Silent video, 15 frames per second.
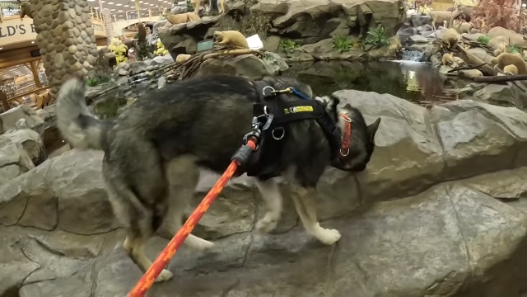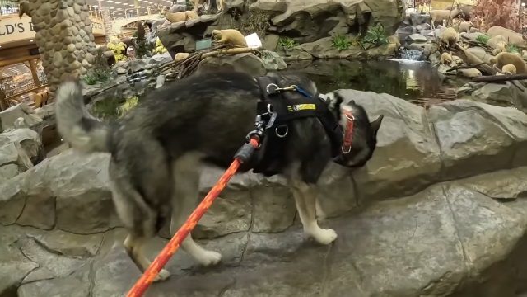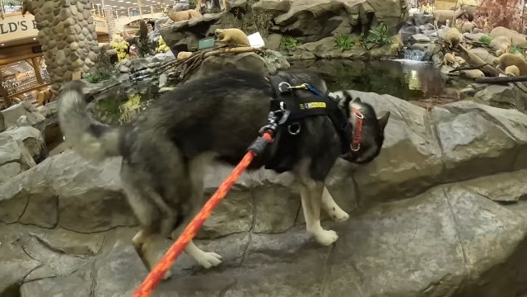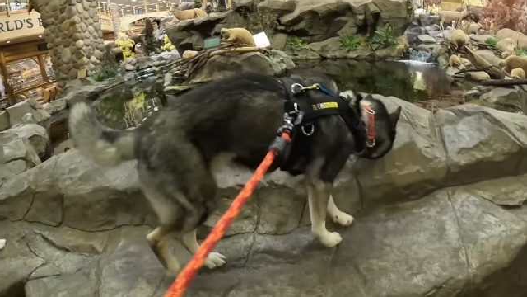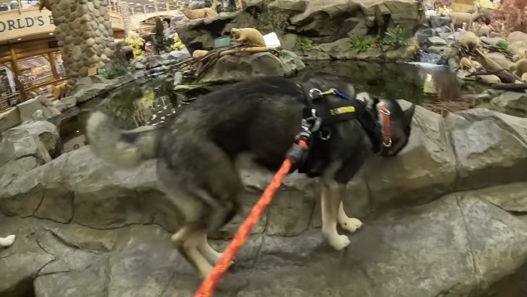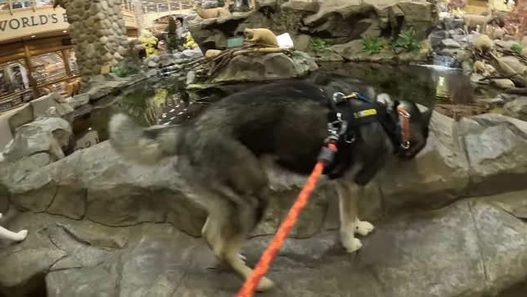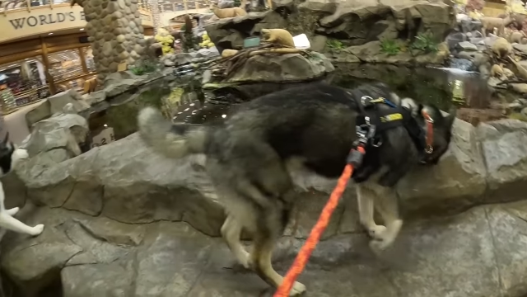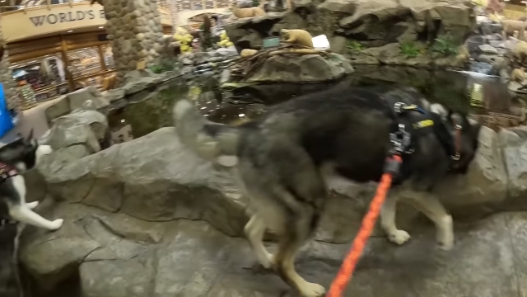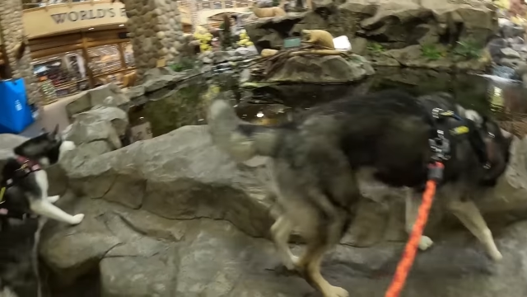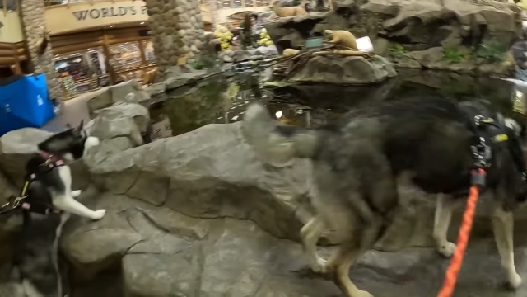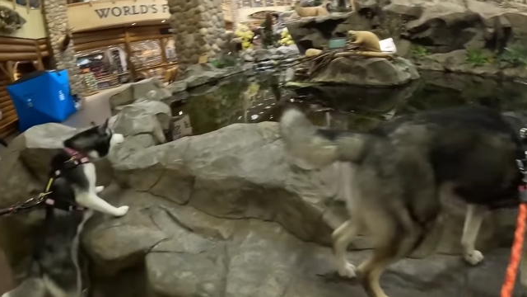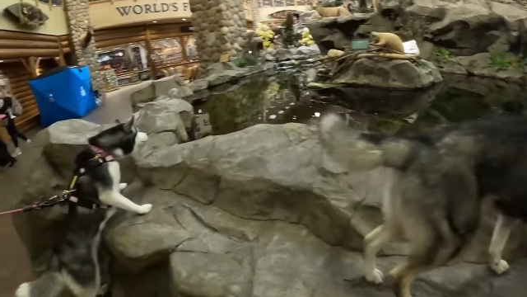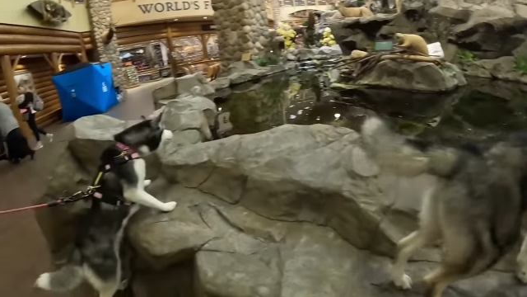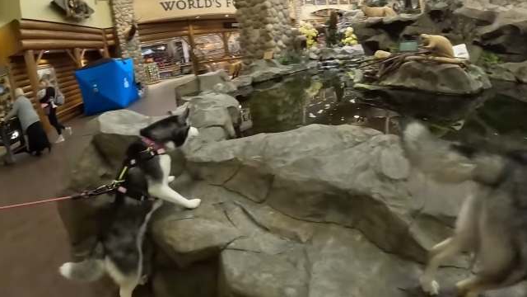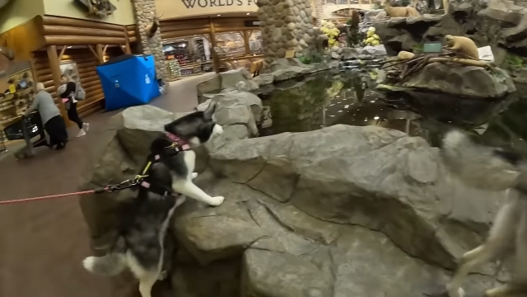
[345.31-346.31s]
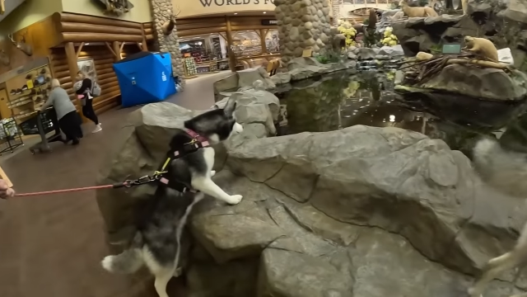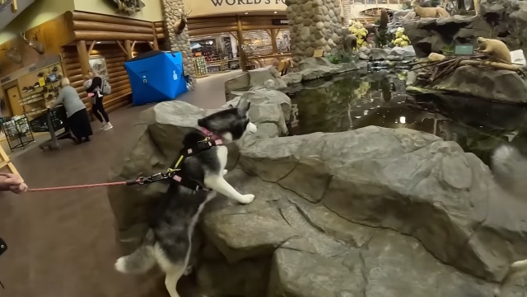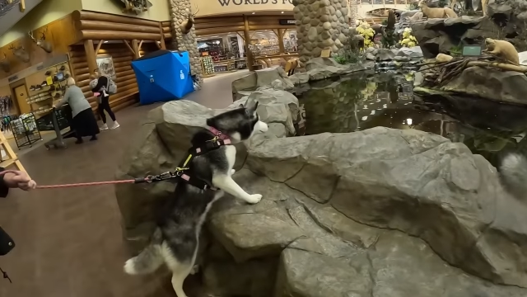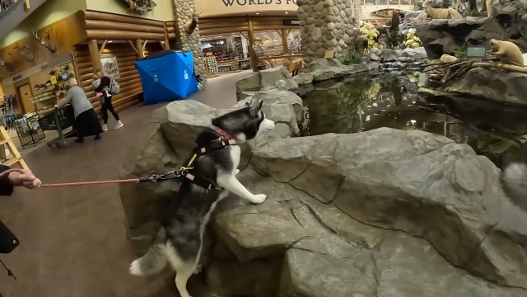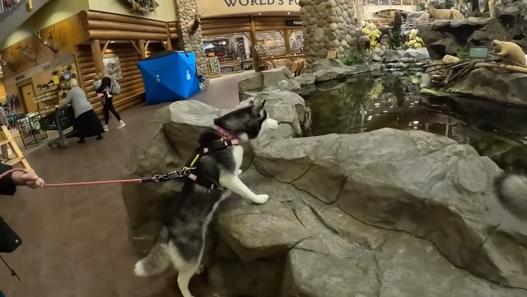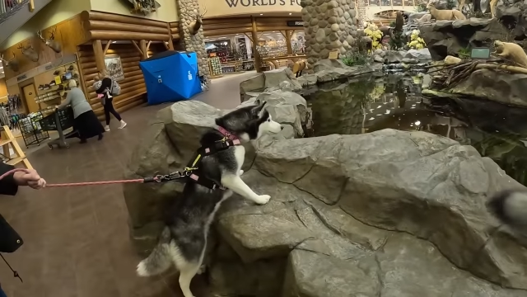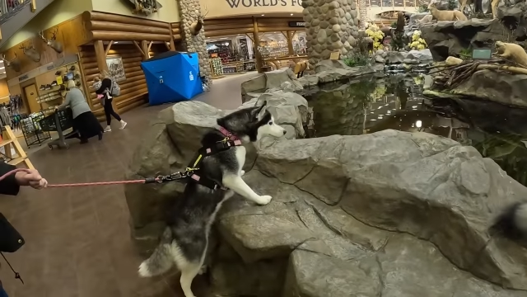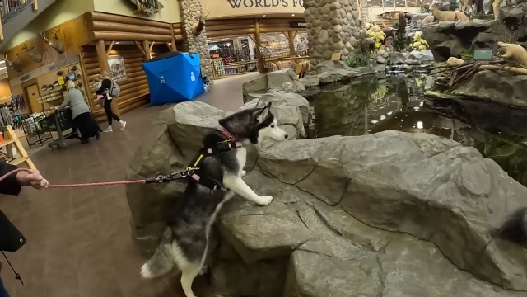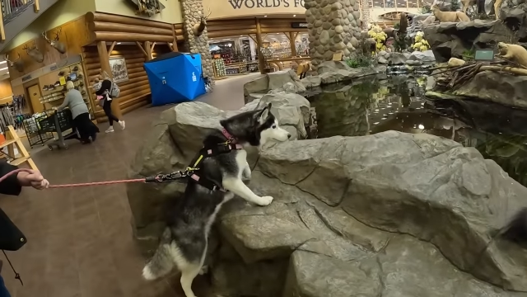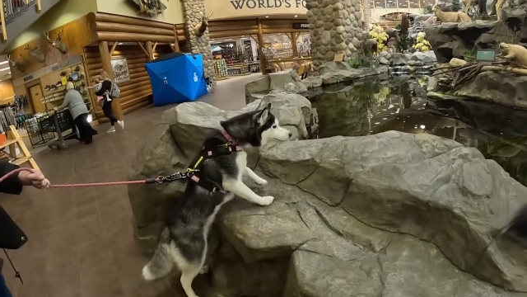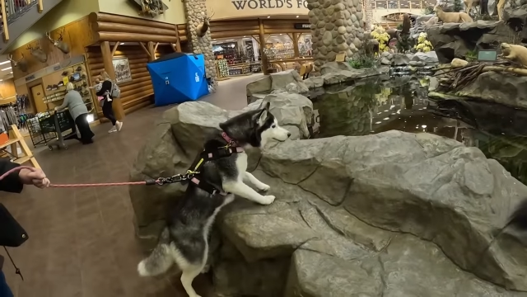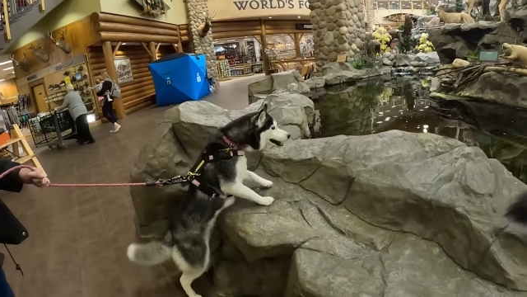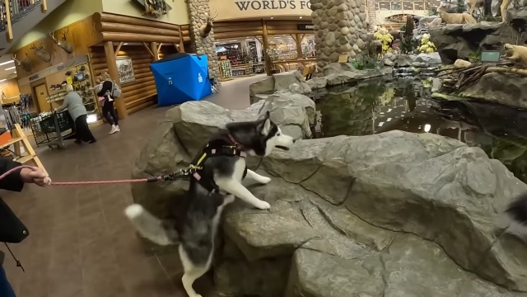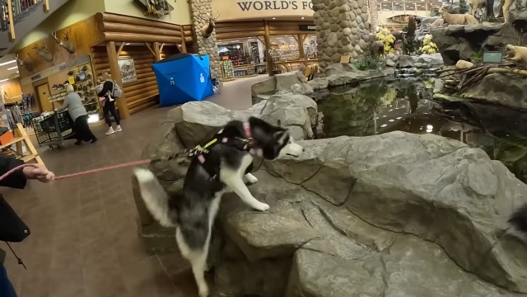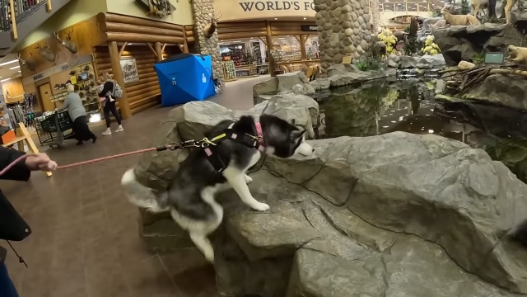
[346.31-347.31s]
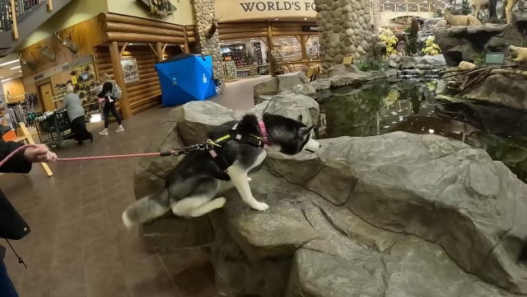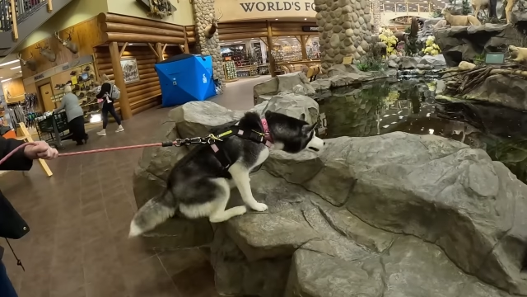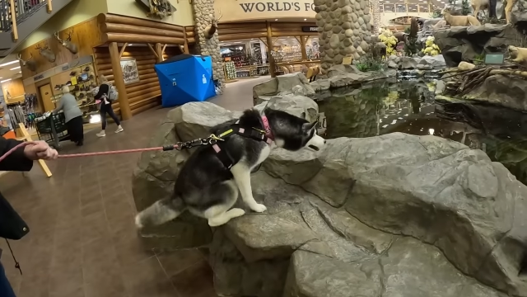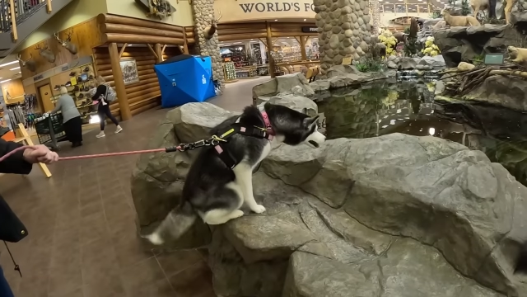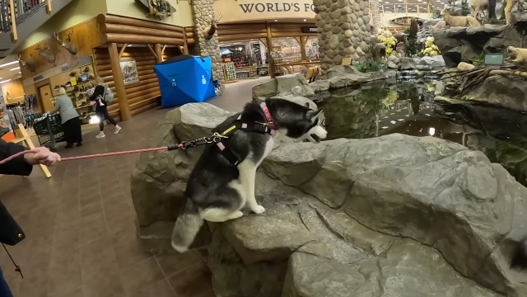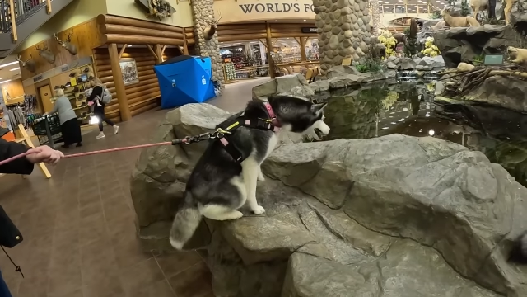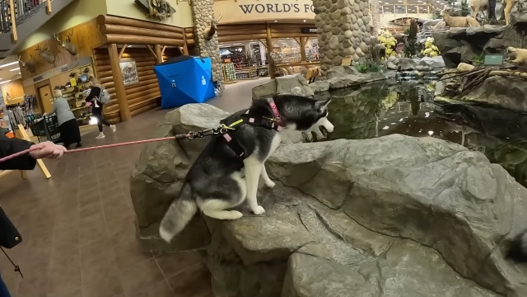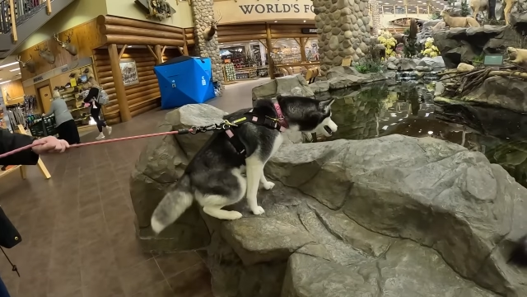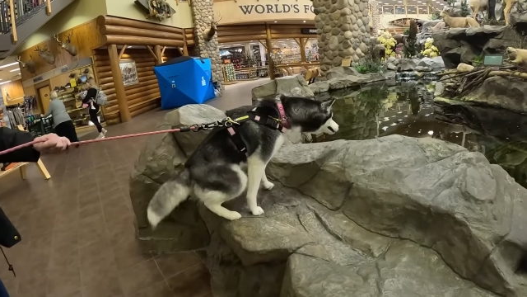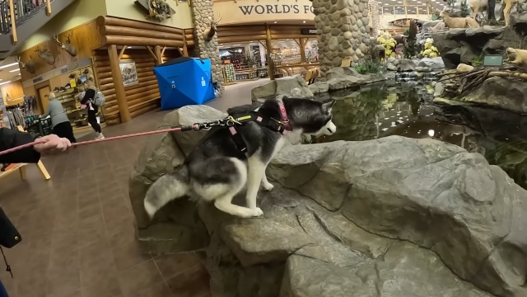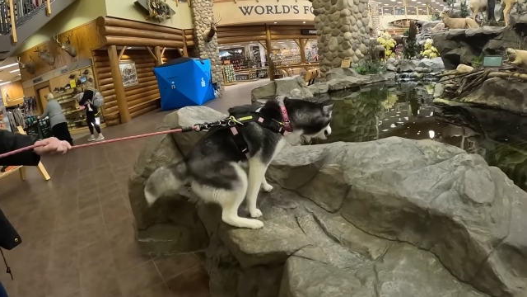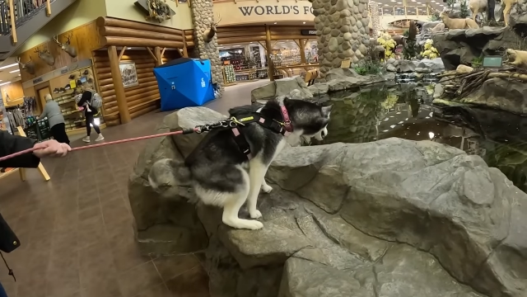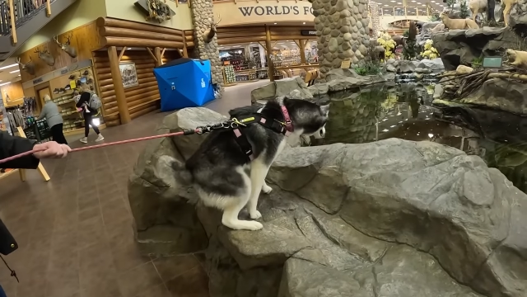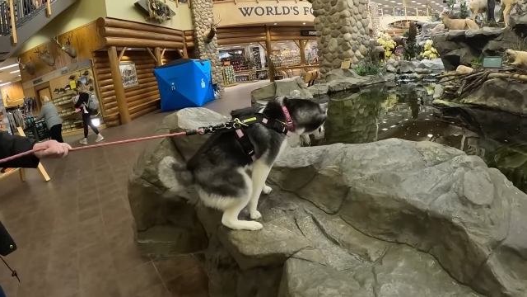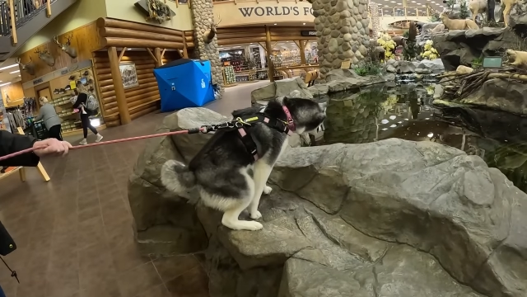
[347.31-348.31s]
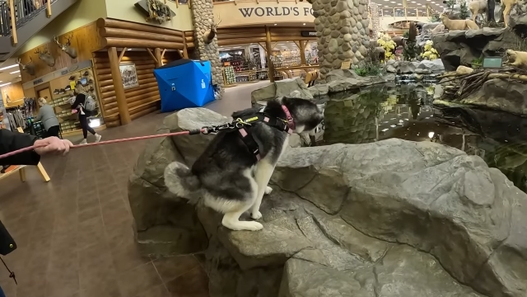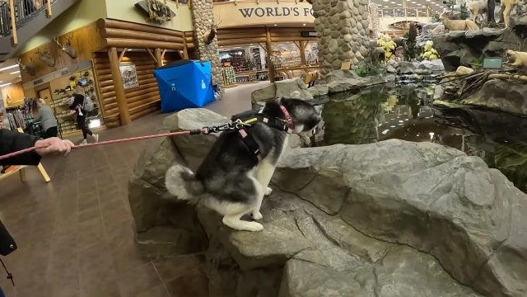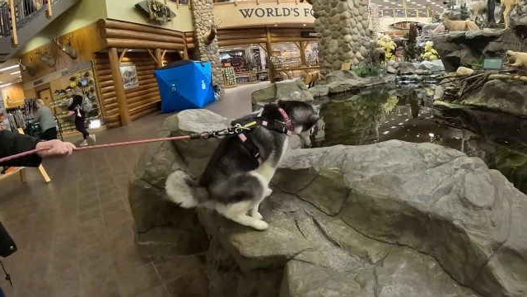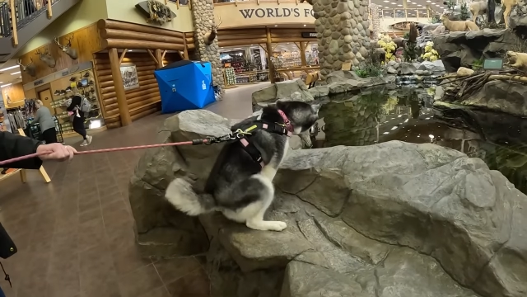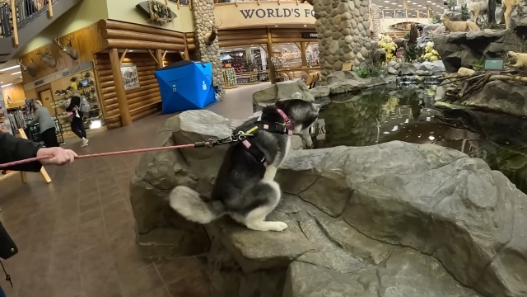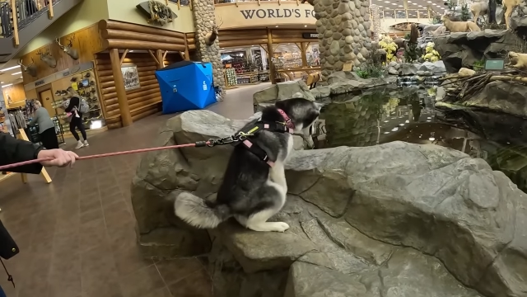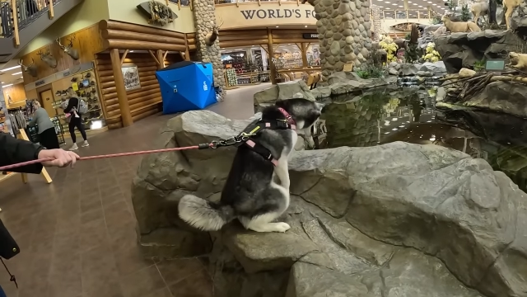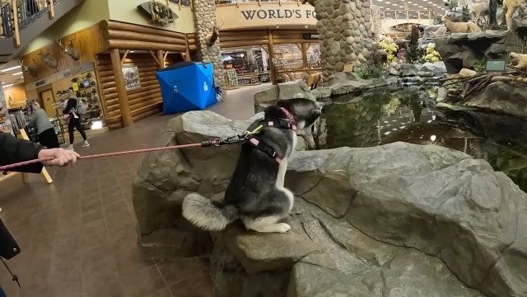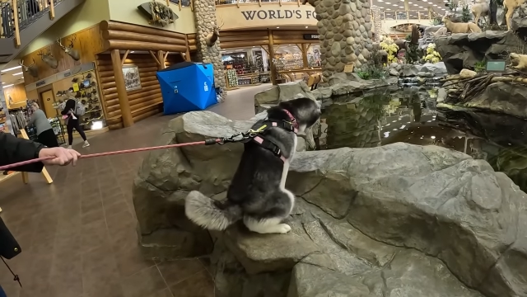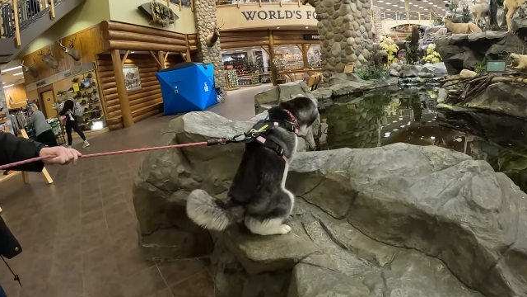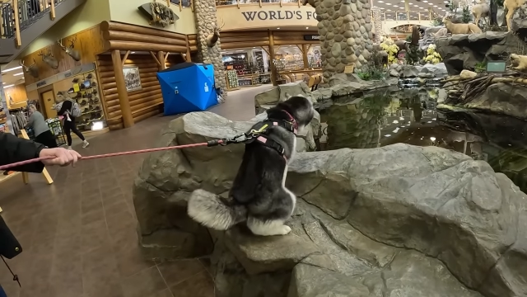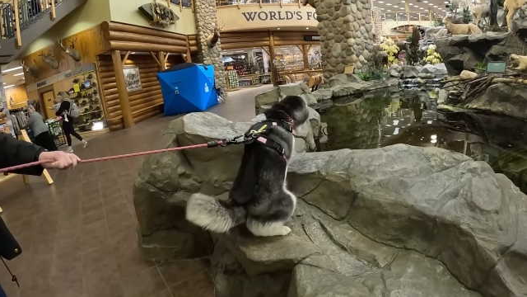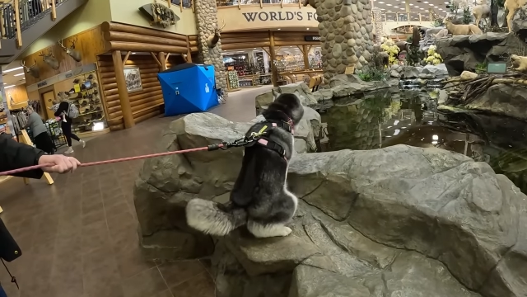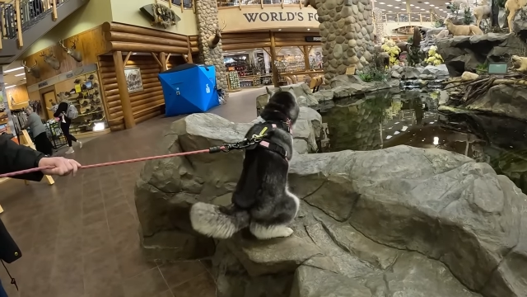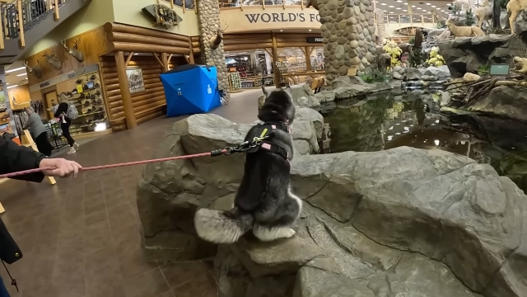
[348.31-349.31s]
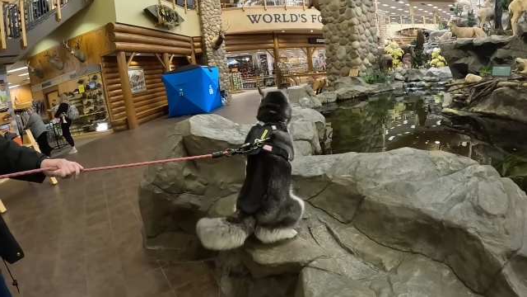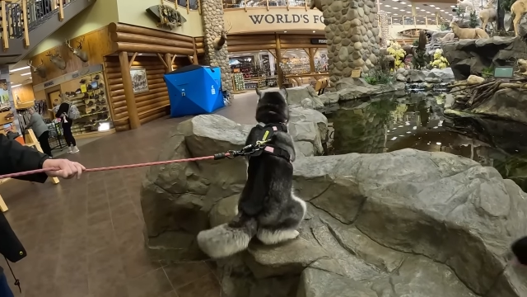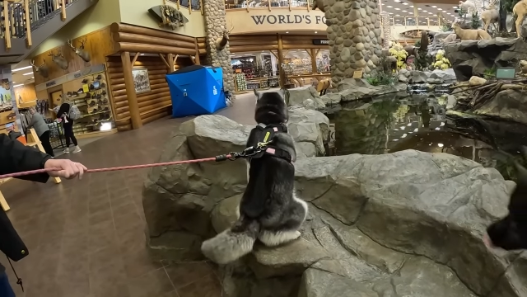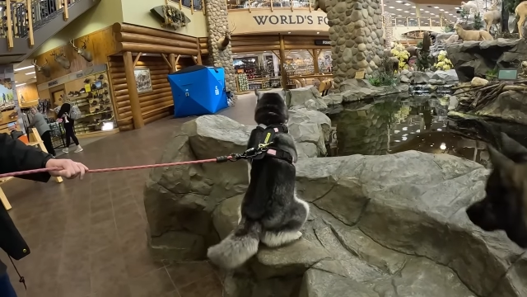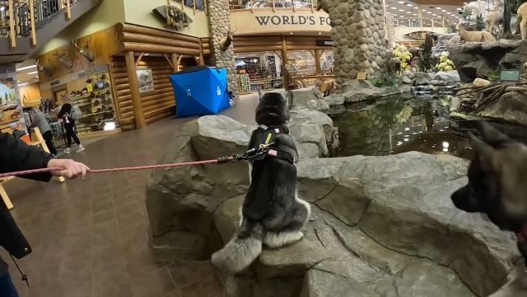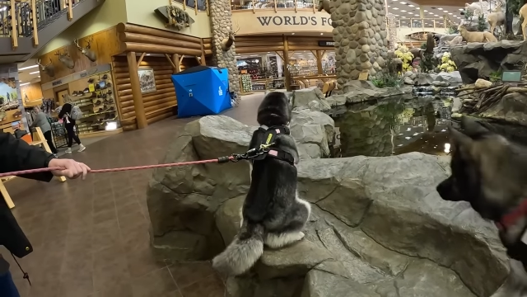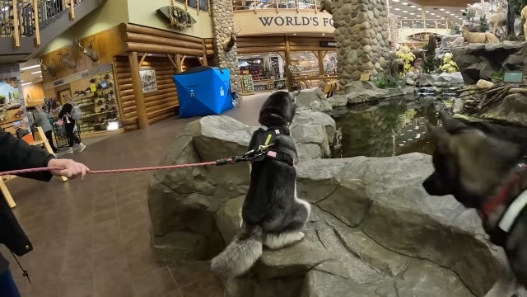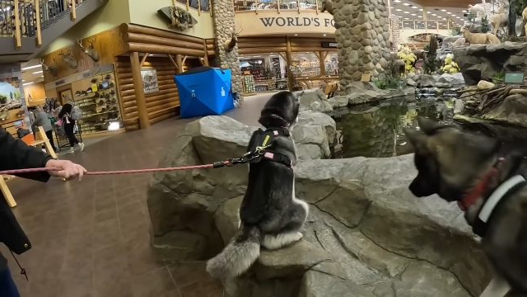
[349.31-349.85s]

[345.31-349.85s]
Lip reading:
Nobody's mouth can be seen.